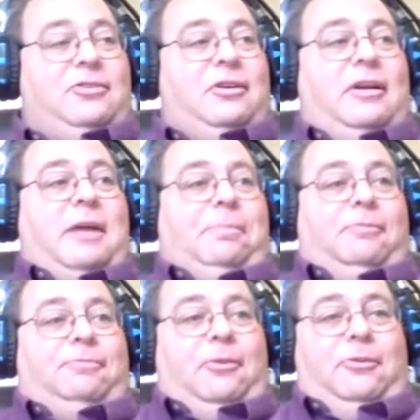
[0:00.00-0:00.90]
you're going to
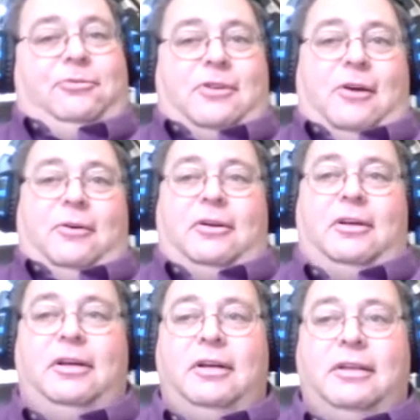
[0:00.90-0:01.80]
be sued.
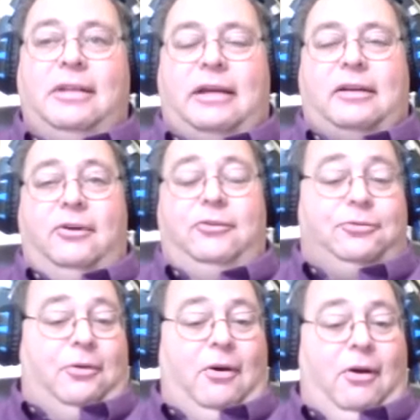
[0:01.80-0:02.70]
Uh,
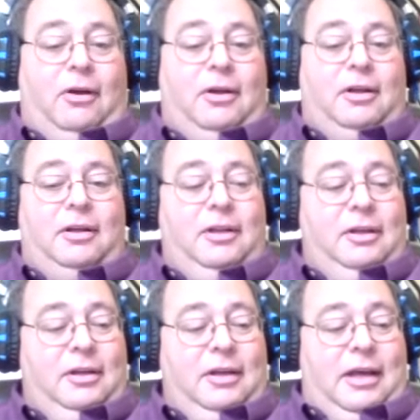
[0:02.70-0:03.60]
theoretically, you
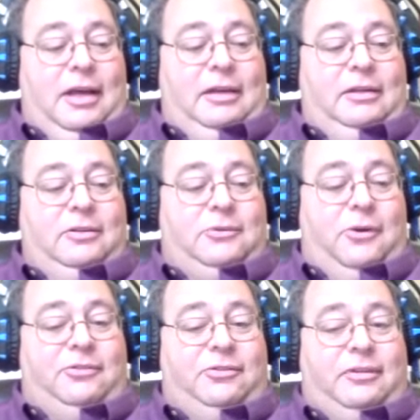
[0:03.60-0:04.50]
could even be criminally
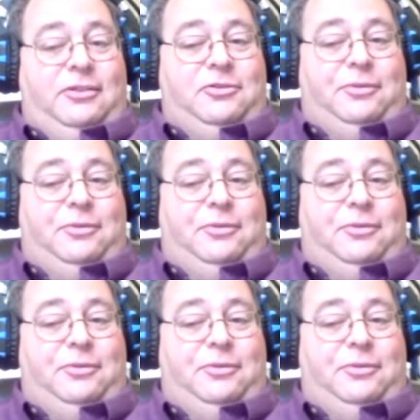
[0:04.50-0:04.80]
liable.